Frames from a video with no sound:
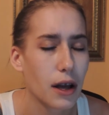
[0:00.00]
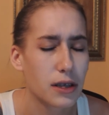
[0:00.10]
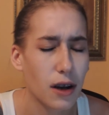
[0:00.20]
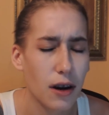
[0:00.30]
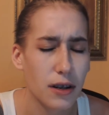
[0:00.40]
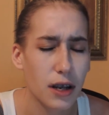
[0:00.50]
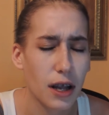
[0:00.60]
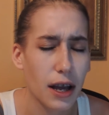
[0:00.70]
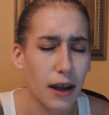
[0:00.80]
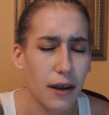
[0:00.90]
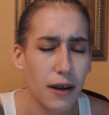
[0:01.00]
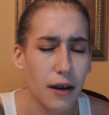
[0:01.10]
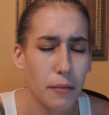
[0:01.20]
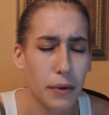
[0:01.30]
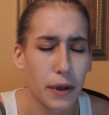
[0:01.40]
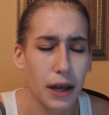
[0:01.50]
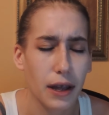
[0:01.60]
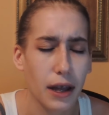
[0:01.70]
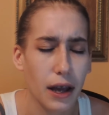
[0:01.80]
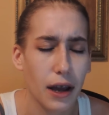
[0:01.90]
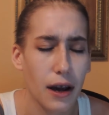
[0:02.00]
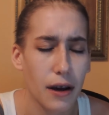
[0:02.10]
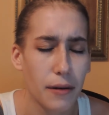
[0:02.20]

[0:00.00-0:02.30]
it's hard to like completely